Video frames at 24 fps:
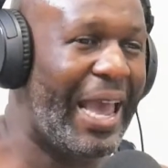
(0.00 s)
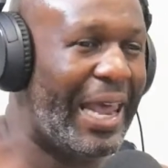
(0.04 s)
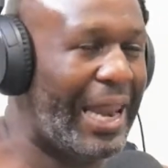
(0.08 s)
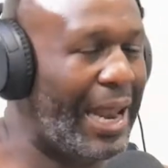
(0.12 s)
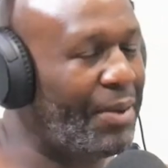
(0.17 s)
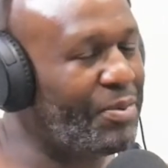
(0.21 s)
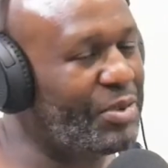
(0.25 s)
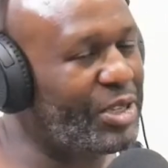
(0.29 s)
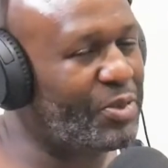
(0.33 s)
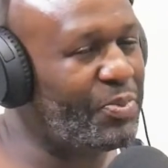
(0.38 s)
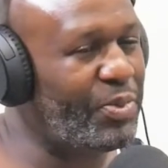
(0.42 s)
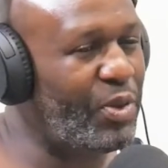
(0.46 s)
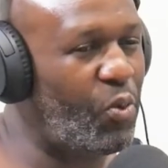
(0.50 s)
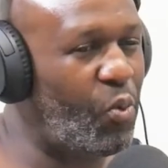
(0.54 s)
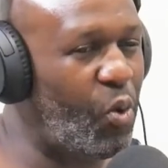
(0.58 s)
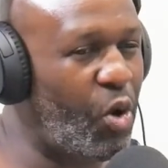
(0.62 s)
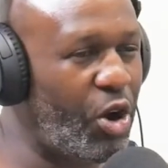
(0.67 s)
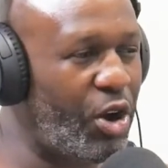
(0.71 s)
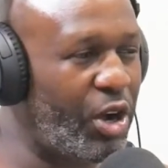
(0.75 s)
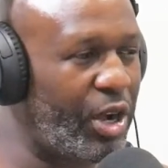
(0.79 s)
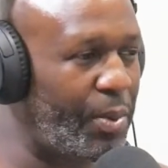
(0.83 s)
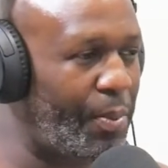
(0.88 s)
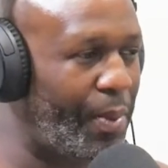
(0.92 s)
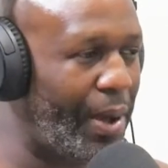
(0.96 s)
and I've just be
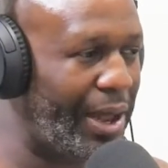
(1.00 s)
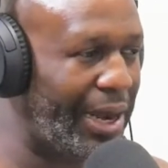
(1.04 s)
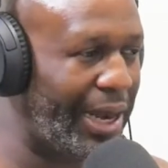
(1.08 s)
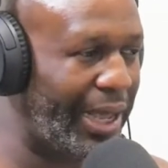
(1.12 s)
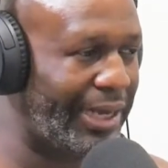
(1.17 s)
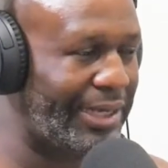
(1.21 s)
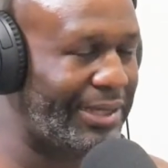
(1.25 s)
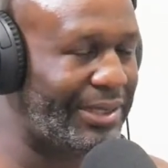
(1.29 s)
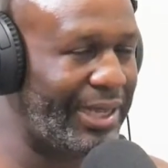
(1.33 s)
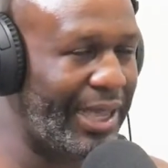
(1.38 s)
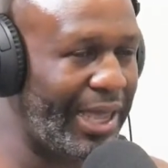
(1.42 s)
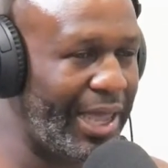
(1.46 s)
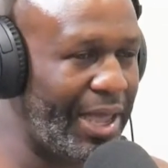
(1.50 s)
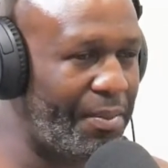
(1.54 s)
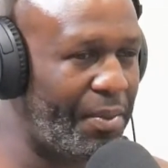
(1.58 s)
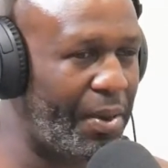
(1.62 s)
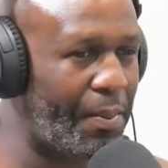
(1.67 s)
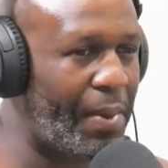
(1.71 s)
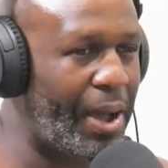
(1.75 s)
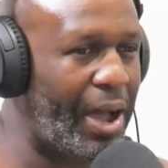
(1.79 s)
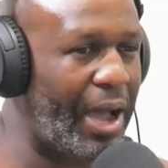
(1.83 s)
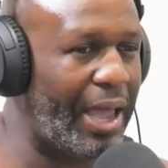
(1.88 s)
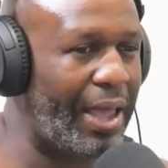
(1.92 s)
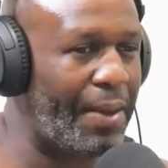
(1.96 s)
worried about like, damn,
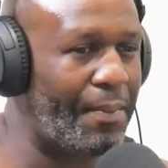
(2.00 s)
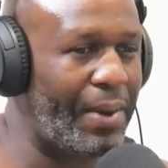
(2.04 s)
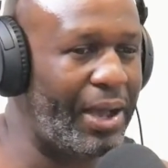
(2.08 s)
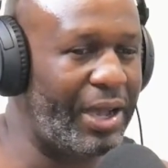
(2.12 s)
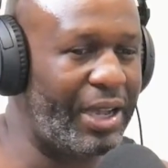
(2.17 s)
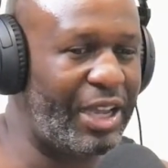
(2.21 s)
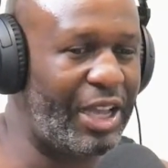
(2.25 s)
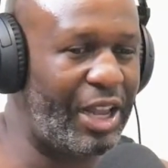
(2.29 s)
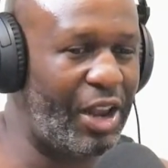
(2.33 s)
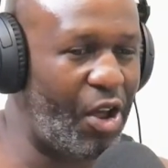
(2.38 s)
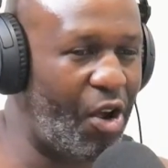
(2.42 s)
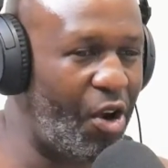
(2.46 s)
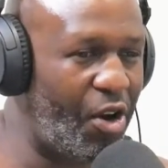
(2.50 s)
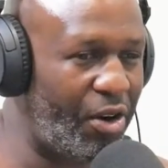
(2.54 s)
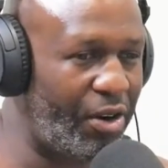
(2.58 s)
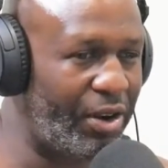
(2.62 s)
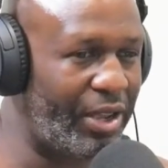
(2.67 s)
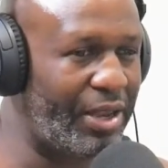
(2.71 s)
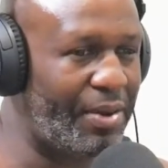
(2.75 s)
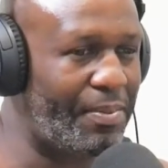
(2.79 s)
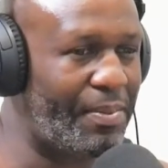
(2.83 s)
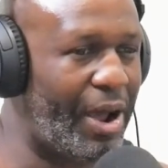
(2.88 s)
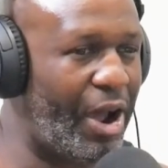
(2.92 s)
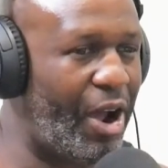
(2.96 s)
am I
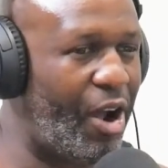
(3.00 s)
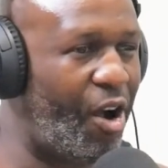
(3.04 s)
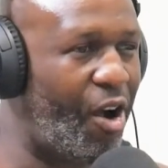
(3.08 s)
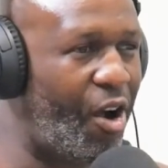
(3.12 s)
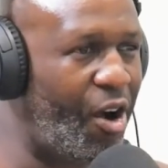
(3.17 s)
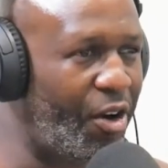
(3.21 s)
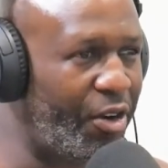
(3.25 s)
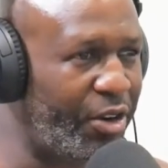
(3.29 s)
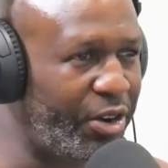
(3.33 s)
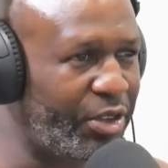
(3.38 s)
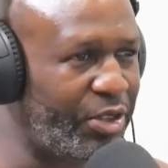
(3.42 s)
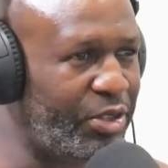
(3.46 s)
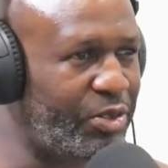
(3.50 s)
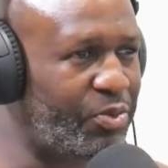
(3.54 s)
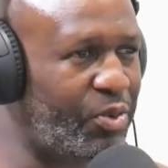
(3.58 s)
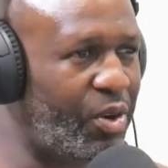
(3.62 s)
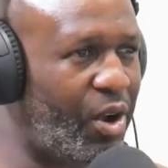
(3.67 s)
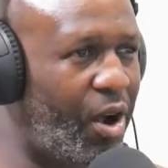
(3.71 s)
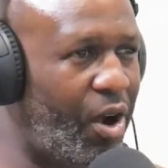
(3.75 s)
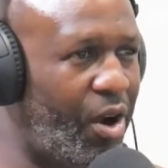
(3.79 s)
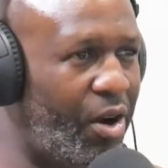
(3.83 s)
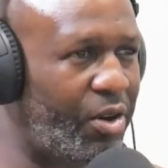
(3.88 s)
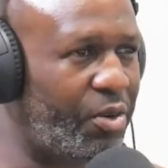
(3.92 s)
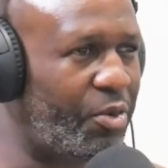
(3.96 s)
clogging my
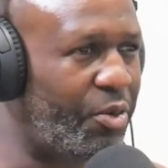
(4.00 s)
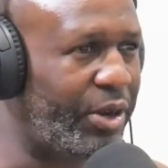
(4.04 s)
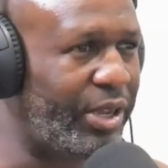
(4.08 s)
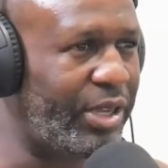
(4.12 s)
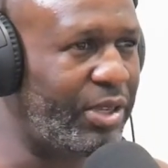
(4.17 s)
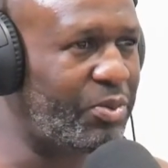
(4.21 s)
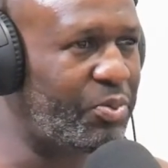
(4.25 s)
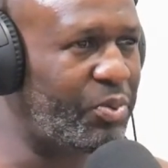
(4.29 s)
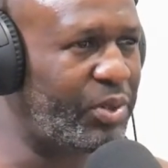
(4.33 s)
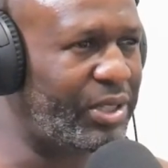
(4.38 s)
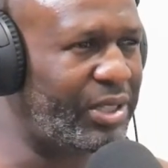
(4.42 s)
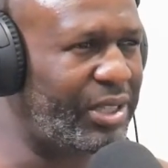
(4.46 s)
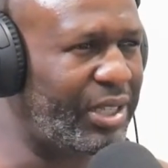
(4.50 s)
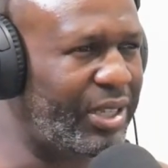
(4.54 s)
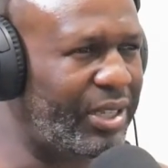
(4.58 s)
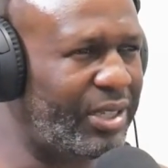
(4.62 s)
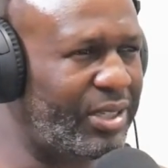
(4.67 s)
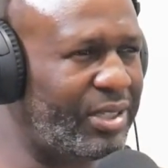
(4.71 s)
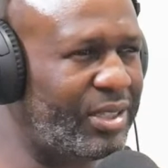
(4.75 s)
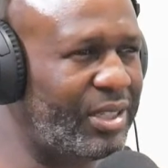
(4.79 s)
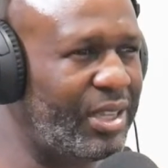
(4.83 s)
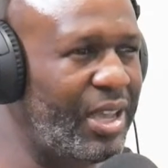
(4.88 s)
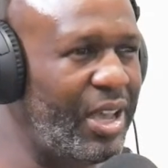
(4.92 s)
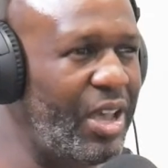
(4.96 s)
arteries with
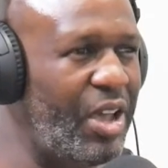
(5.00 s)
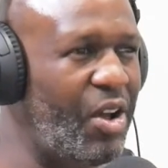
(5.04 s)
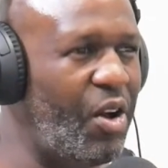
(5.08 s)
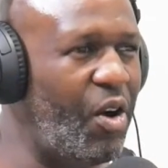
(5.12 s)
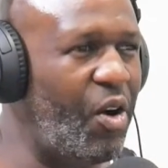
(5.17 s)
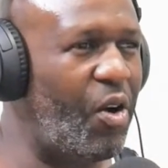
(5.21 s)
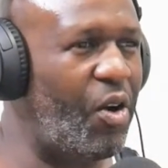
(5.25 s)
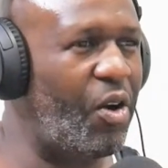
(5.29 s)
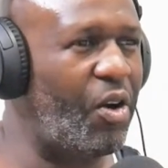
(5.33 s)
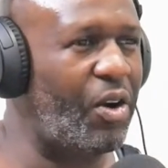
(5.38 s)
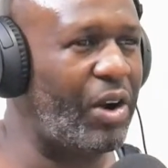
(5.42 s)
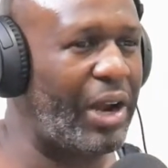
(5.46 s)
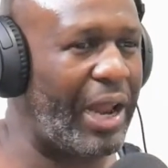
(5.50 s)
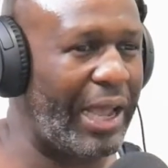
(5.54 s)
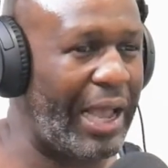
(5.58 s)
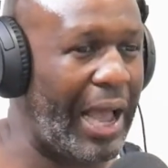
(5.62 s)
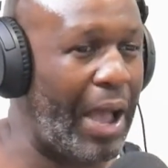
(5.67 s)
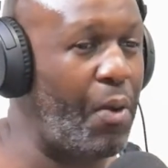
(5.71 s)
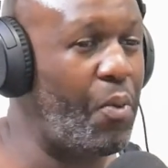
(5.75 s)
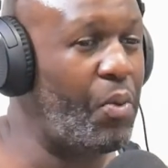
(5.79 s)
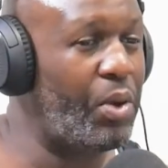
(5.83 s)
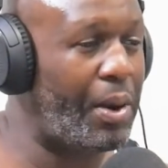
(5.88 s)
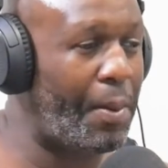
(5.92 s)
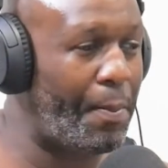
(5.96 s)
this? Or like
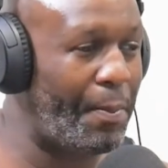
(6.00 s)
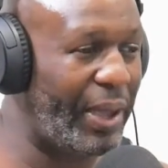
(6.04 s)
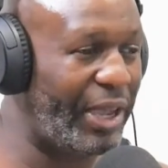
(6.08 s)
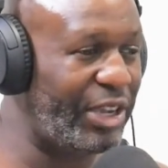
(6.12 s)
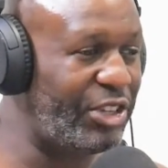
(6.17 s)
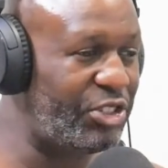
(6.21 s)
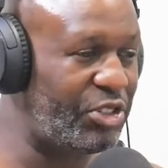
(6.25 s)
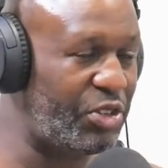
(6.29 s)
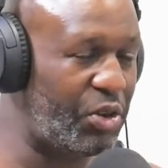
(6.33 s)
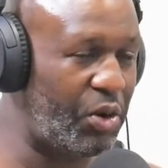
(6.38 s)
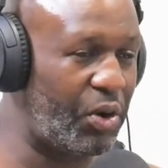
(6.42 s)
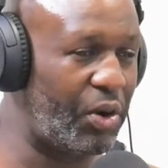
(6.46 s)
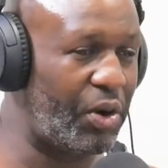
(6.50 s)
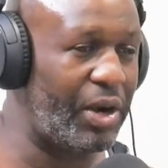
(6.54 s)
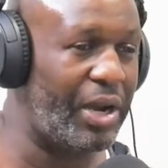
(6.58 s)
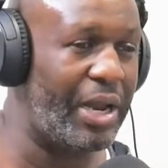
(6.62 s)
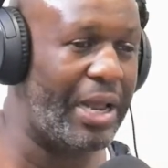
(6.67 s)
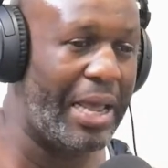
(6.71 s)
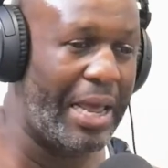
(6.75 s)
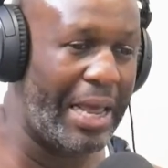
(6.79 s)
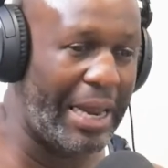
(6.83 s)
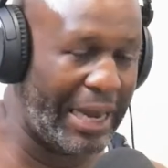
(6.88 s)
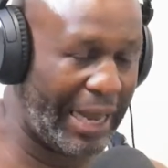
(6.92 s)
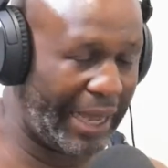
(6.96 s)
I want to make sure
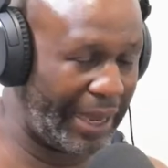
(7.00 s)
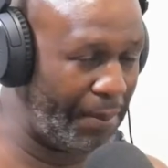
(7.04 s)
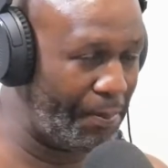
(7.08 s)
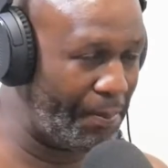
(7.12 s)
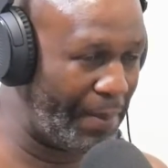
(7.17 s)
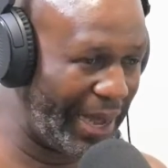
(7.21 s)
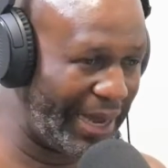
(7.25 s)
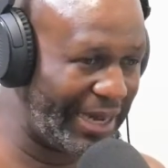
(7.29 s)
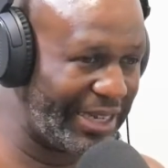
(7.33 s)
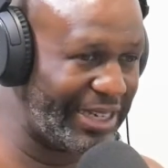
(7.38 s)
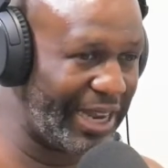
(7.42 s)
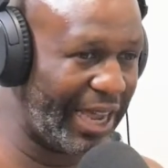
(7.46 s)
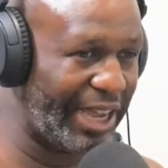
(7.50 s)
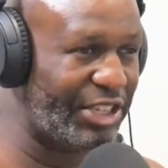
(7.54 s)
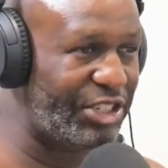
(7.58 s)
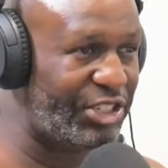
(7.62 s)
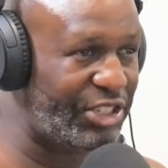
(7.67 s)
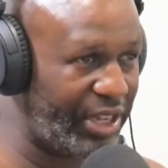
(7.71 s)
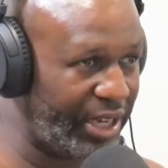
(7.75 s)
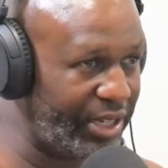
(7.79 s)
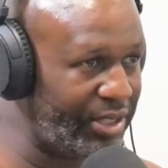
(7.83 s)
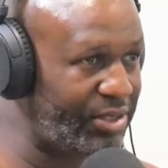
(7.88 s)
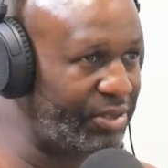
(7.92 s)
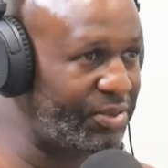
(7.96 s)
like my
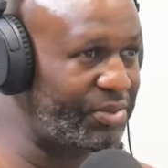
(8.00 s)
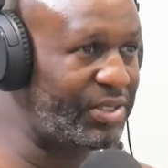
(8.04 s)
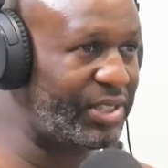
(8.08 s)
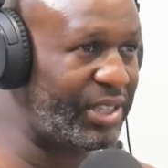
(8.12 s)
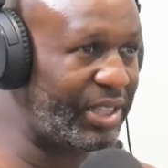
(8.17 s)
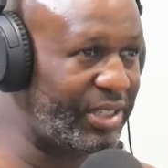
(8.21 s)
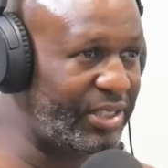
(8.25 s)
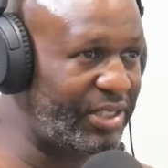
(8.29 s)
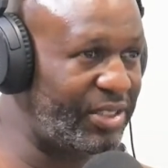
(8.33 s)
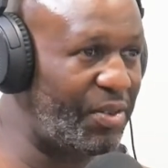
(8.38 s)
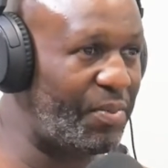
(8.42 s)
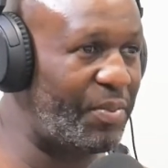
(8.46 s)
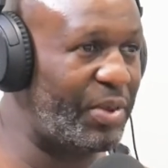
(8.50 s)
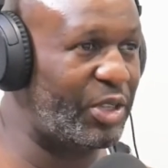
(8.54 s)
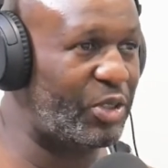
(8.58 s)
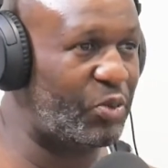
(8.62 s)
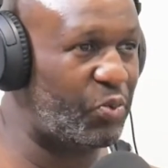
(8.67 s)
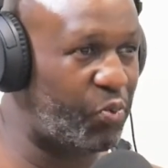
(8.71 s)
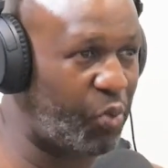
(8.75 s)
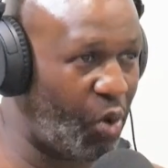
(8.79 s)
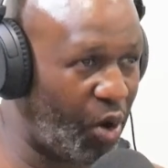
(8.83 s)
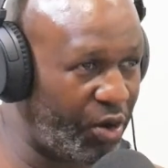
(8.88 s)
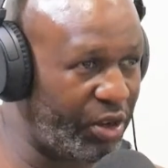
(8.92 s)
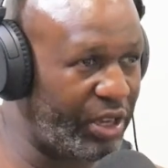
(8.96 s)
digestive system
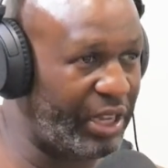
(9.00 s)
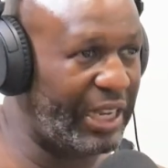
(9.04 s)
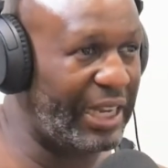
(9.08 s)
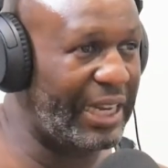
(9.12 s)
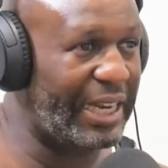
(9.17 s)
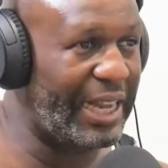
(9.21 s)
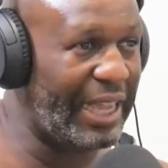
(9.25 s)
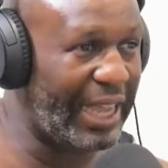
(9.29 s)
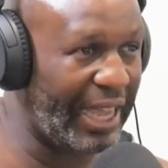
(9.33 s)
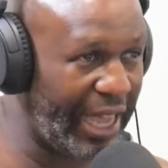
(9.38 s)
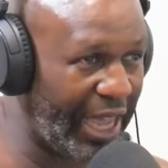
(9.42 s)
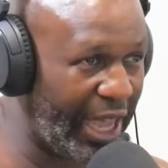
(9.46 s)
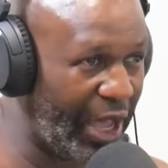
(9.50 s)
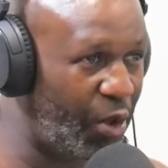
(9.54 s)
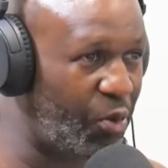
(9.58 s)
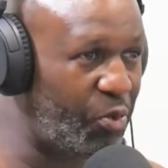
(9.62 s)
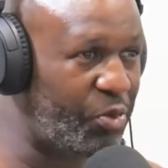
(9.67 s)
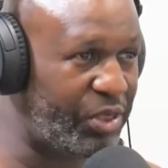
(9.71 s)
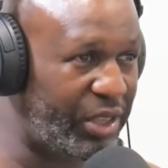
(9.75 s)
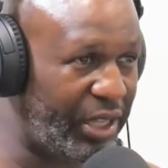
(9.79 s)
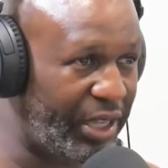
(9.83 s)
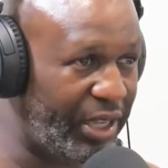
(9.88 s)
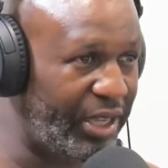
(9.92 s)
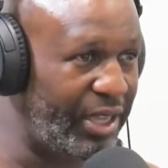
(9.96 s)
is working
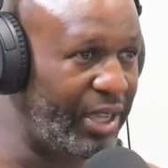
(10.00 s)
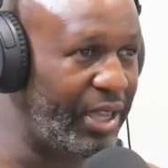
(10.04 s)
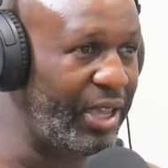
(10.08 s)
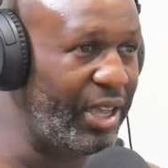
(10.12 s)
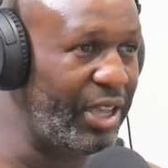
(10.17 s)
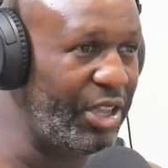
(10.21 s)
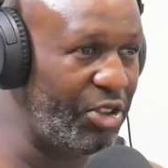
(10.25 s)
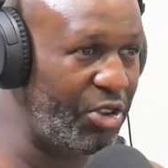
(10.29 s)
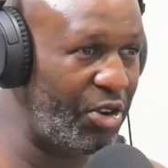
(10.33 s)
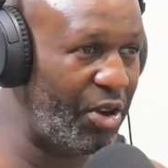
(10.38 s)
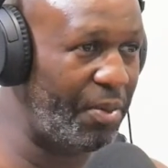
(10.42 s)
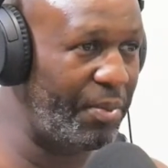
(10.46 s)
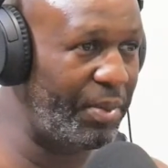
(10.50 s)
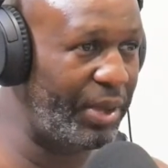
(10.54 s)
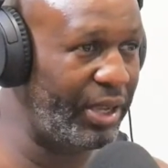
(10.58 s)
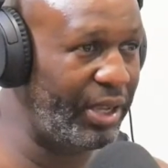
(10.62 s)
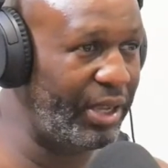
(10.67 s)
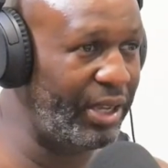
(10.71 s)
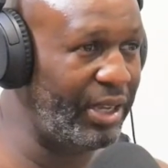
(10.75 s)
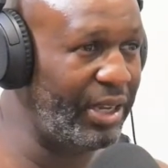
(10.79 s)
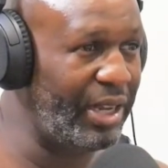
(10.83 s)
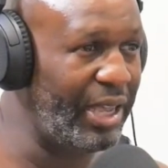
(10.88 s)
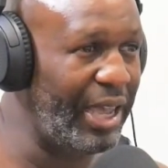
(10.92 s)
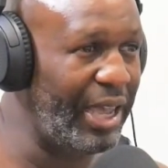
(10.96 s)
healthy, you know what I mean?